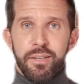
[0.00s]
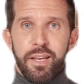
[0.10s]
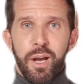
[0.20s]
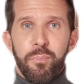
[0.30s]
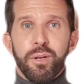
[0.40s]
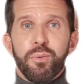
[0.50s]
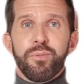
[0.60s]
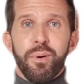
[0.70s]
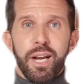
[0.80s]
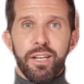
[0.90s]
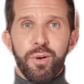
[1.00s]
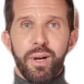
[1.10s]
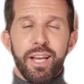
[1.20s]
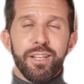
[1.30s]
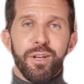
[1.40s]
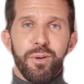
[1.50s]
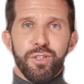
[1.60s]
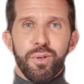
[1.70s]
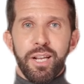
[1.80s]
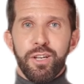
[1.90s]
helping refine your ASO
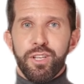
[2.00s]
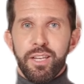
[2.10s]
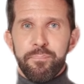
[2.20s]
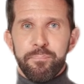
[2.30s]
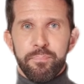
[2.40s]
strategy.